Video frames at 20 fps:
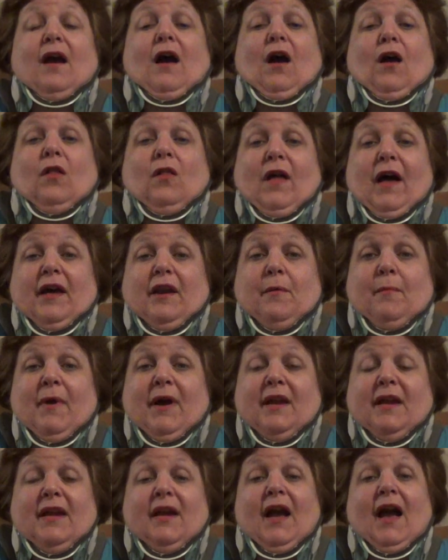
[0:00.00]
a lot of
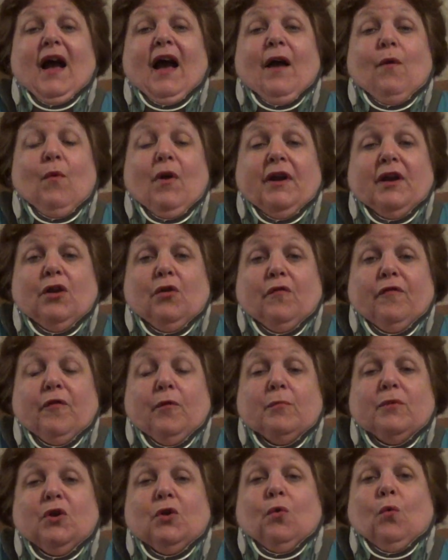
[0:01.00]
money. I want to hear
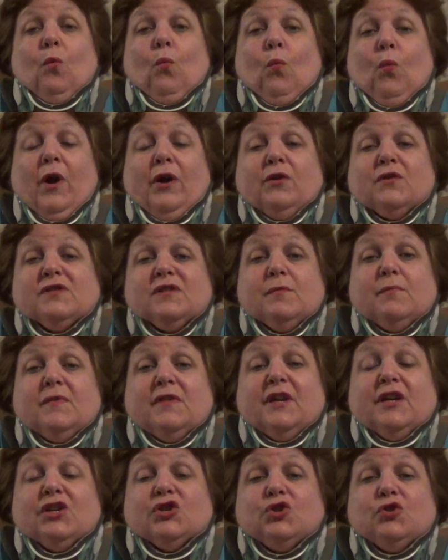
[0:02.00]
from you. What are some
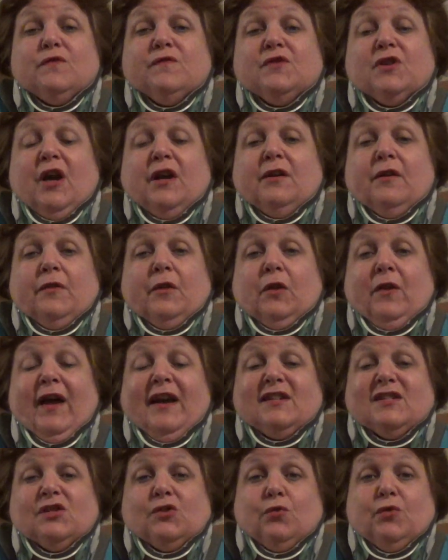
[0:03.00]
things you've done in the
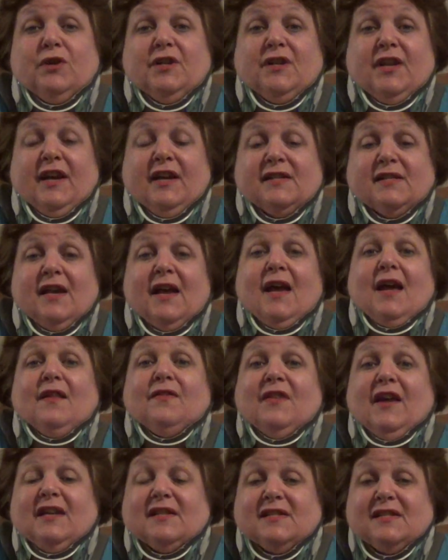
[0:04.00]
last 30 days
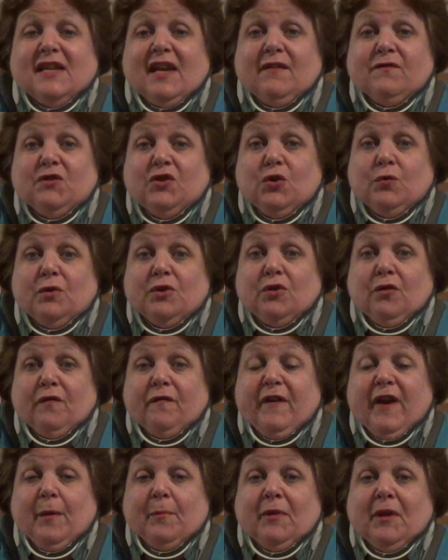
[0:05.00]
that saved you and your
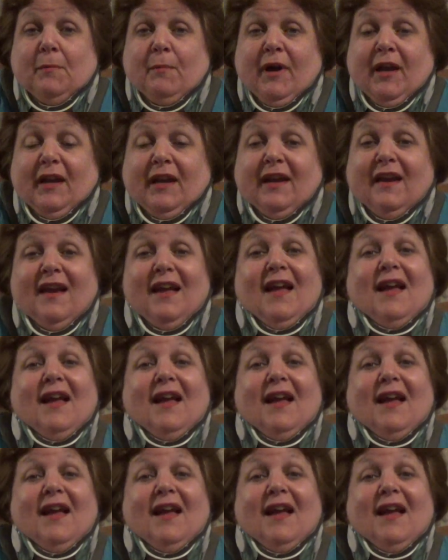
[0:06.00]
family money?